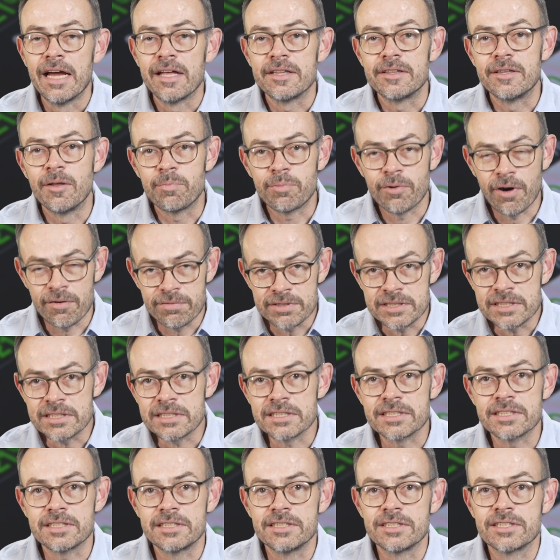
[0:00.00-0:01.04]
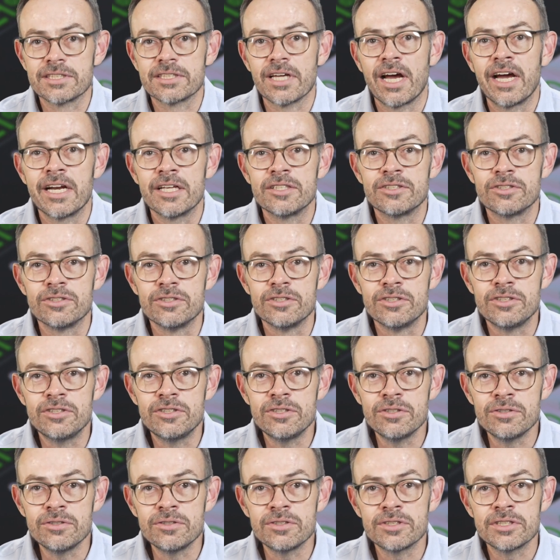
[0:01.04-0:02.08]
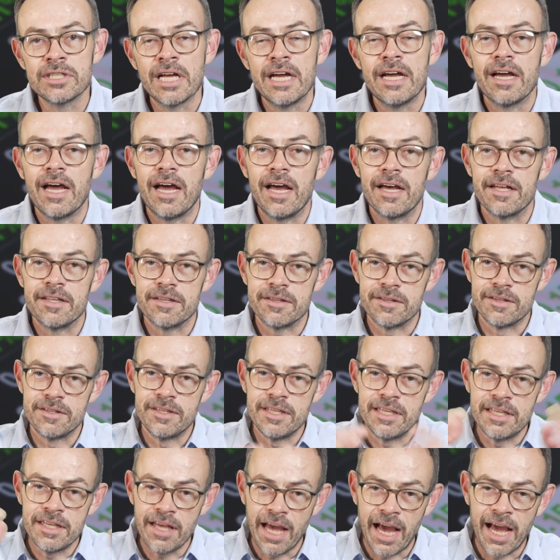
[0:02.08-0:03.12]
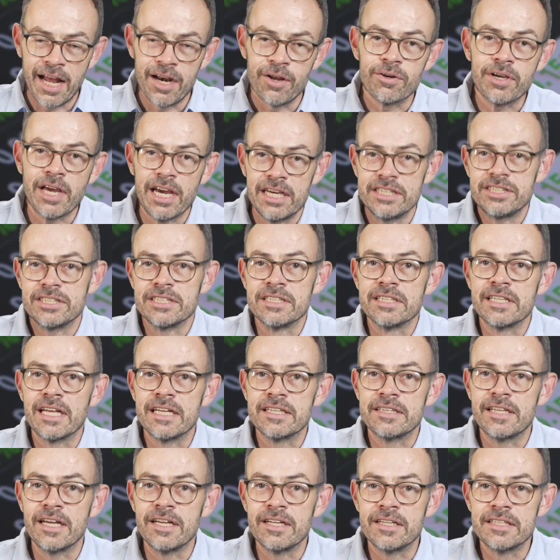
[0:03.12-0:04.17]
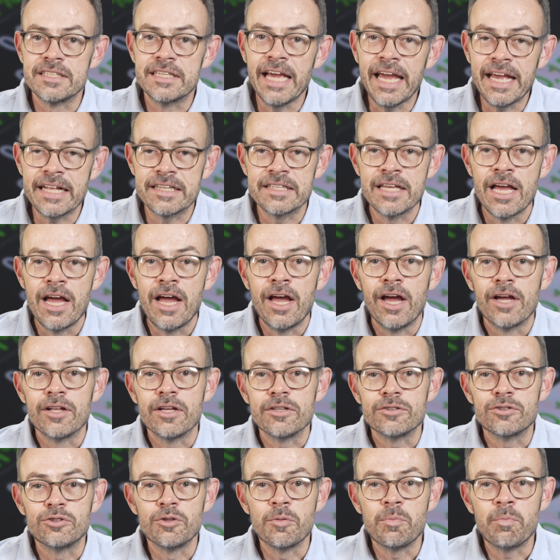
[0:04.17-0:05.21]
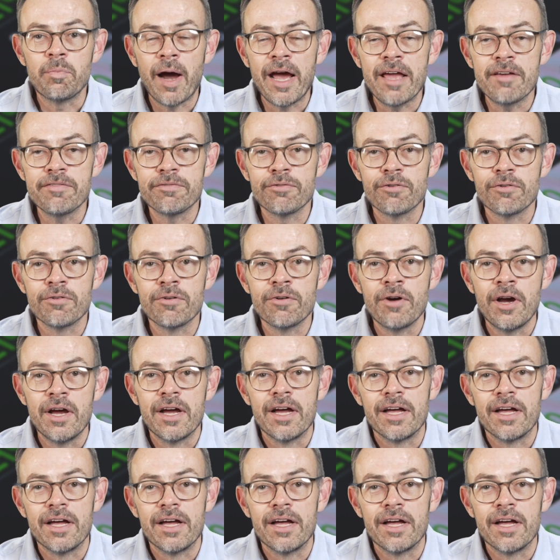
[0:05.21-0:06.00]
The provinces decided to use the allocation that they get to pay for